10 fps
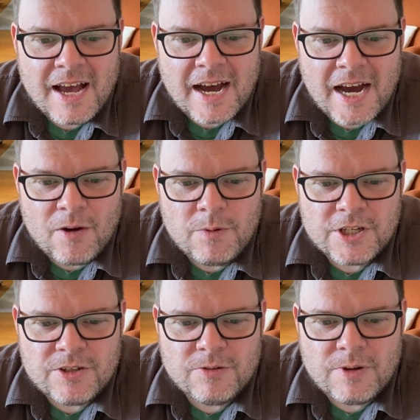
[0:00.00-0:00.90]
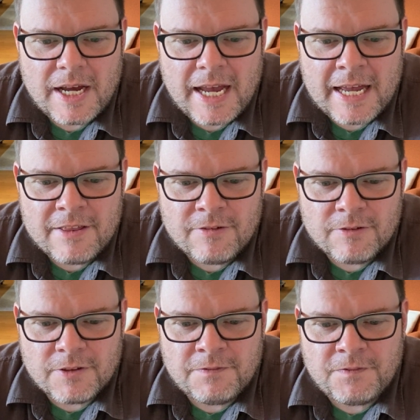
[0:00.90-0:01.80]
how would you answer
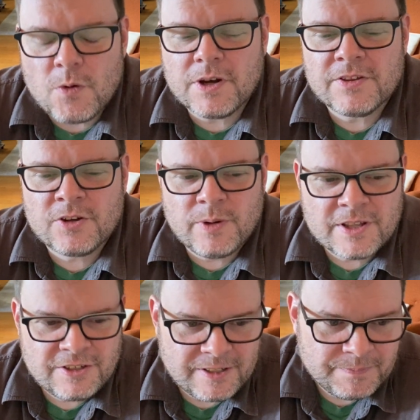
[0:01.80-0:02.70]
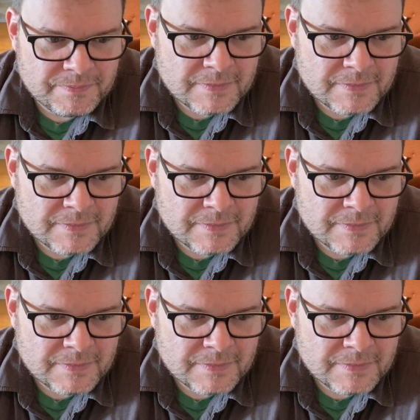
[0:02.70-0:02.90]
the focus question?